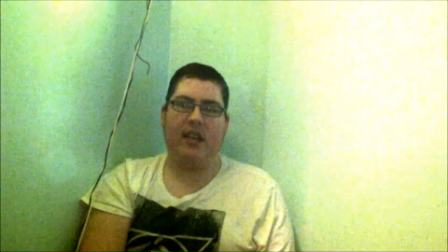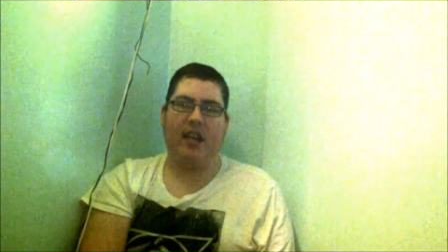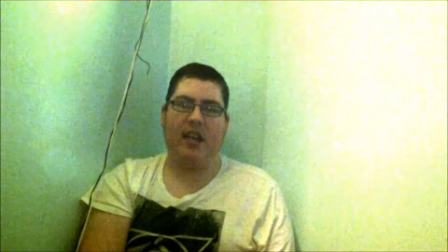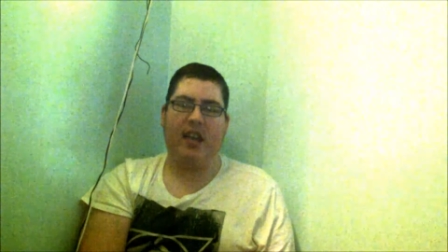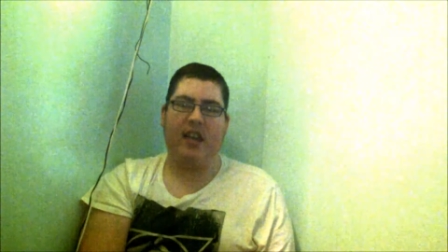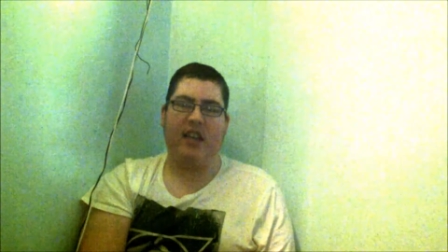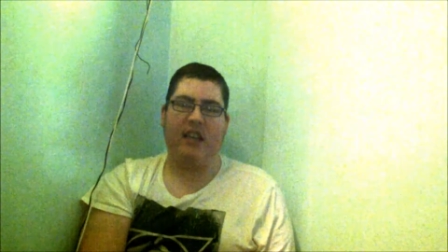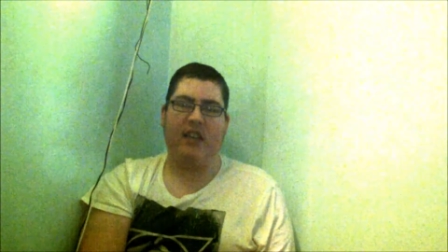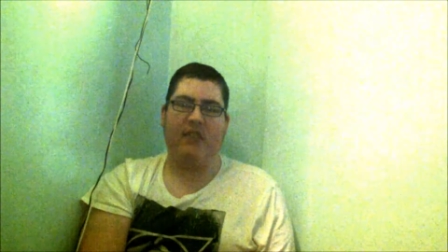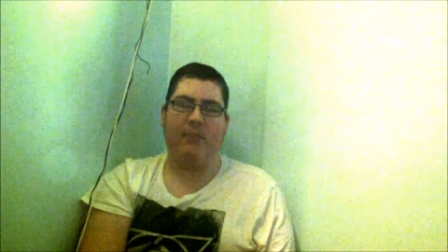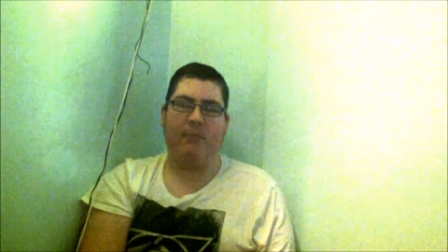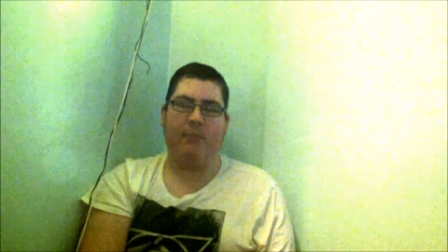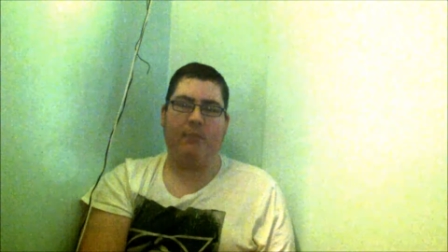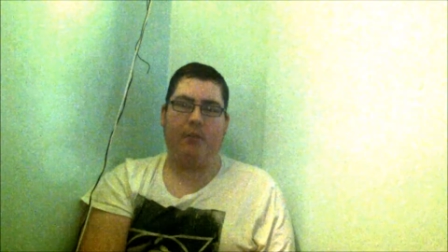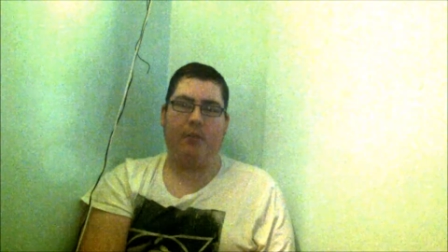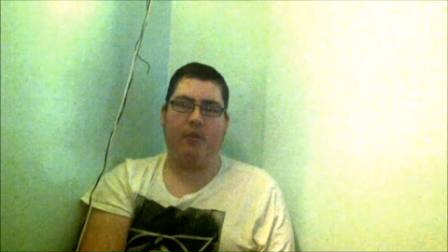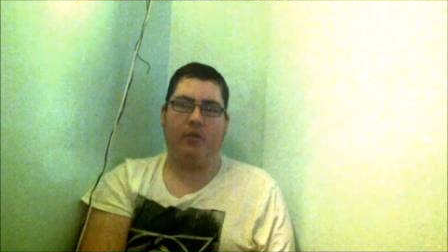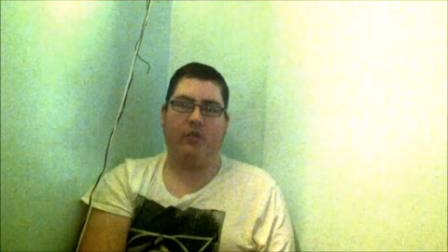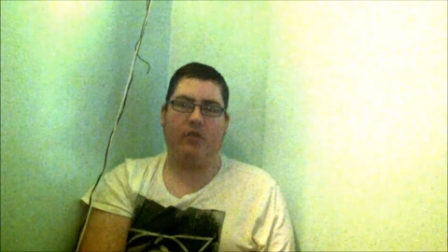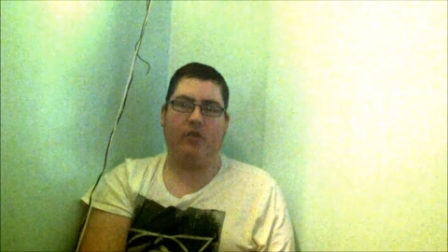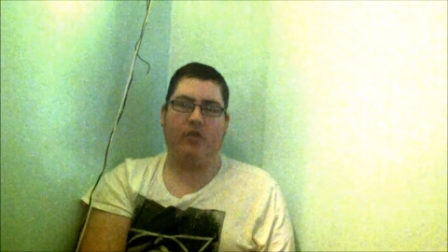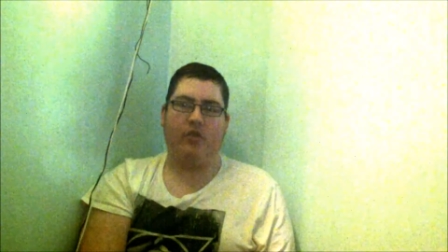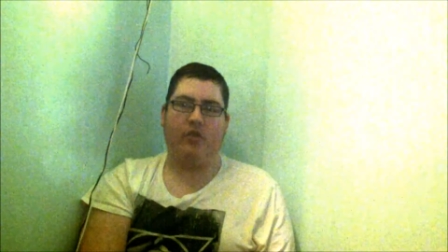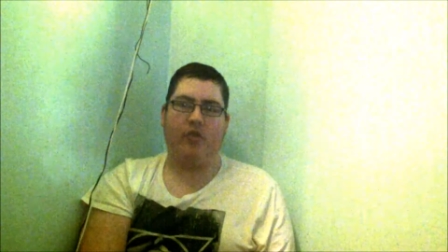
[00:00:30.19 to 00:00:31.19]

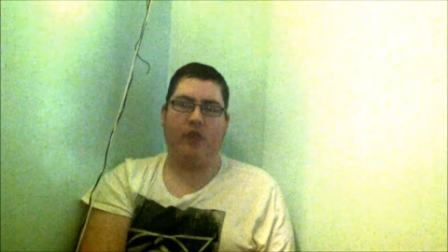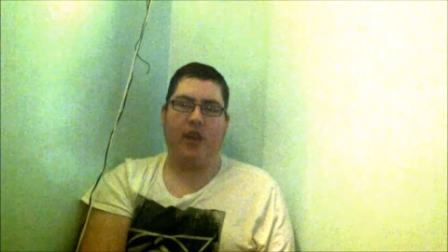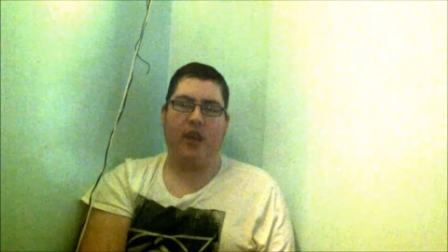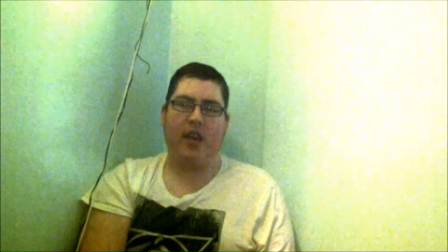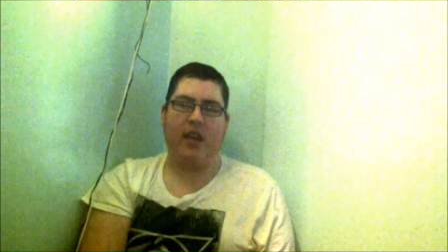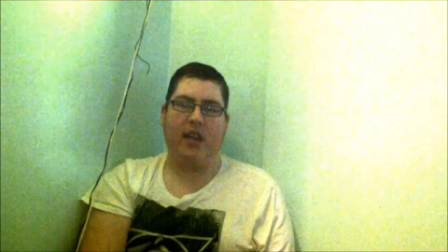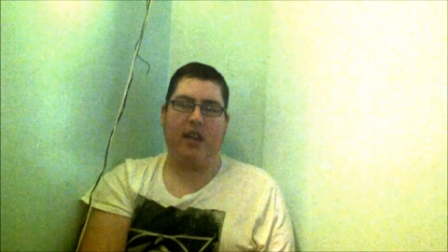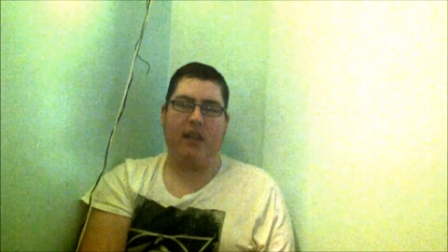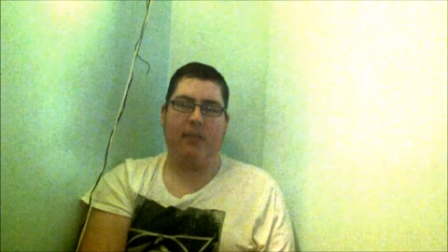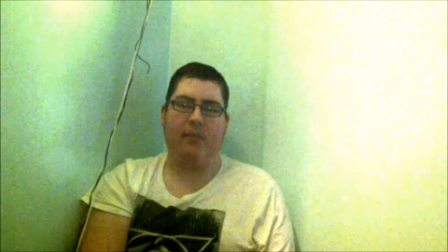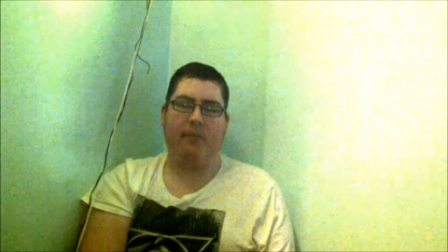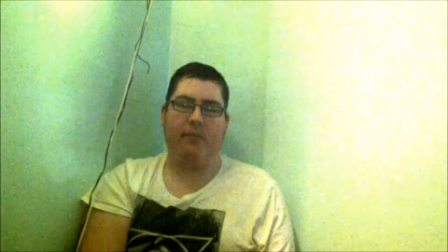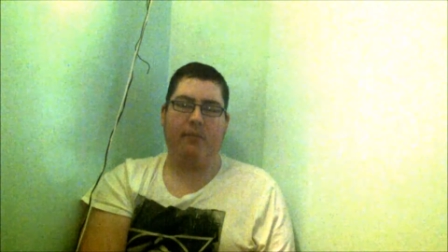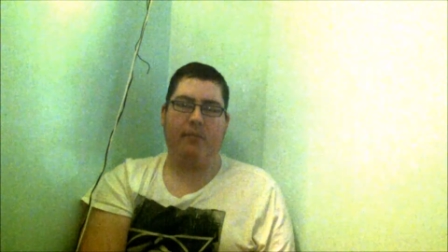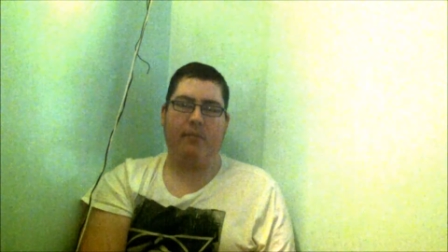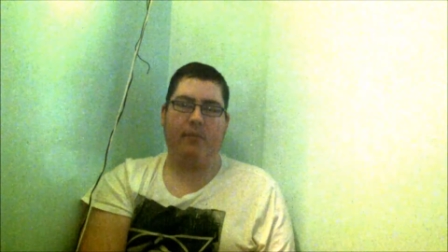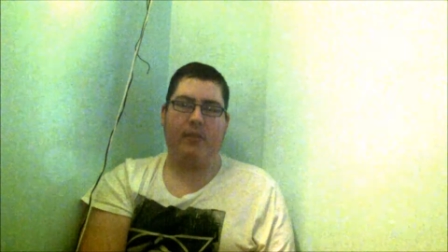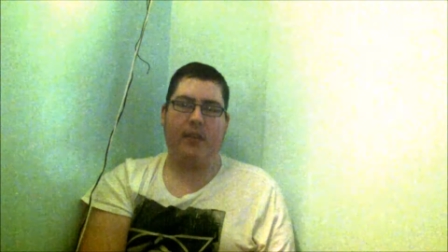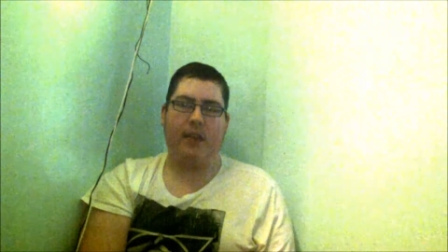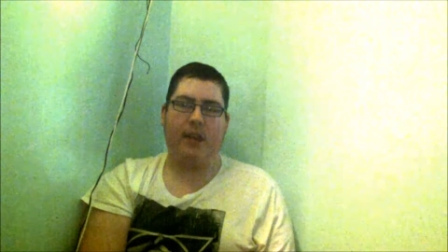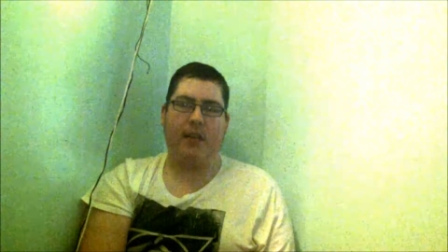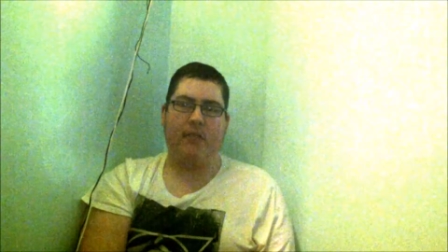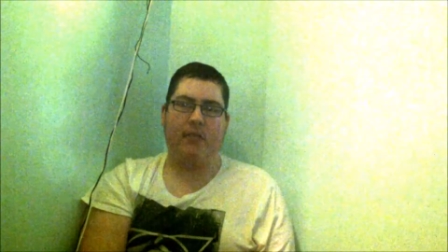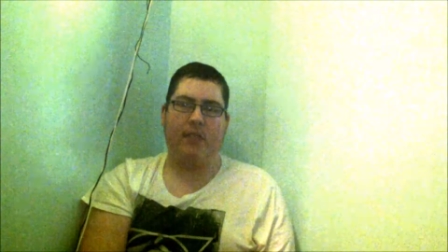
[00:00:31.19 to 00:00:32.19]
Ichabod Crane, I
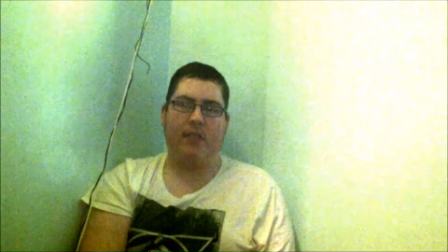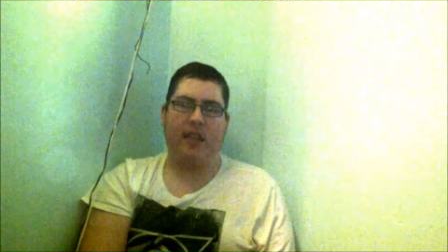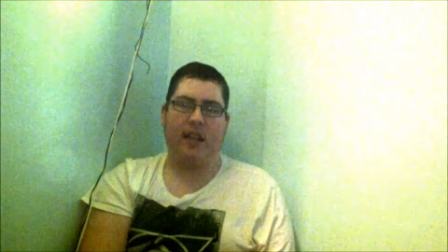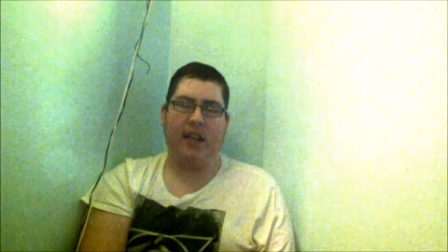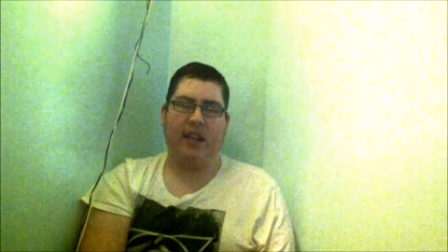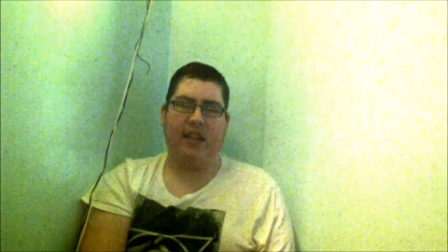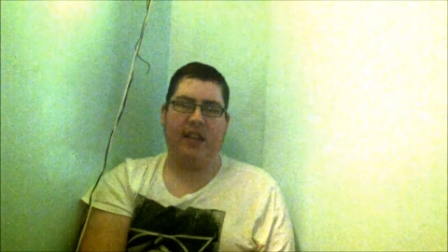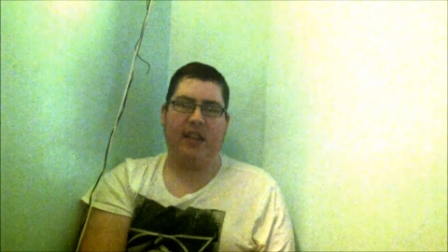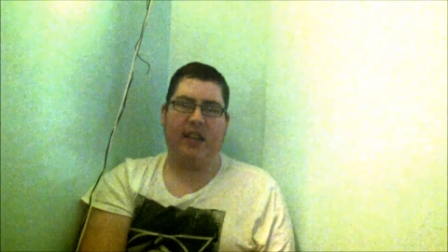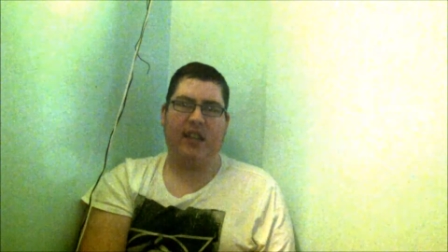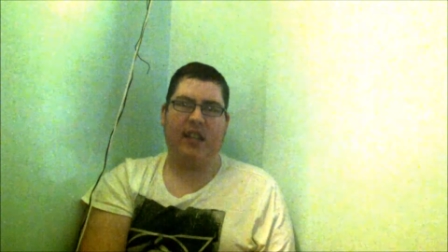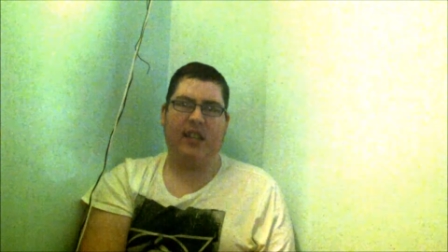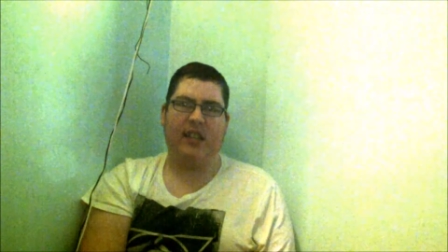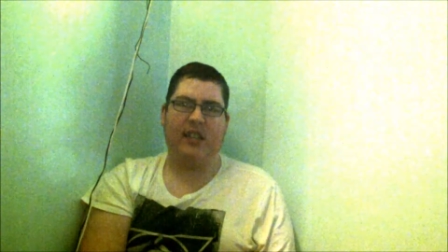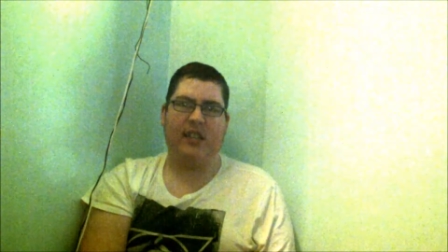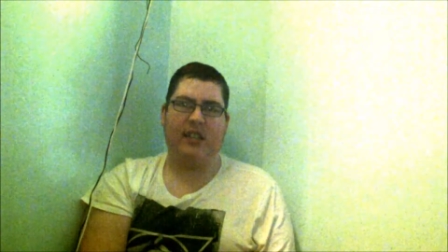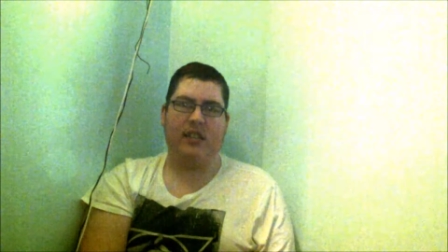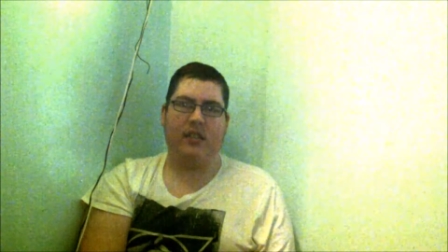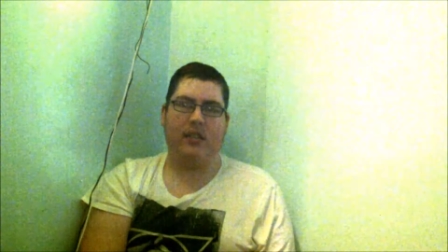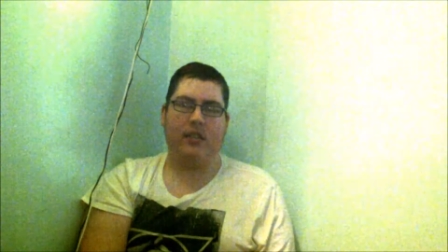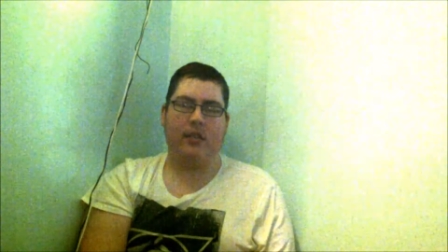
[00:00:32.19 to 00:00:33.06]
pronounced it, I think.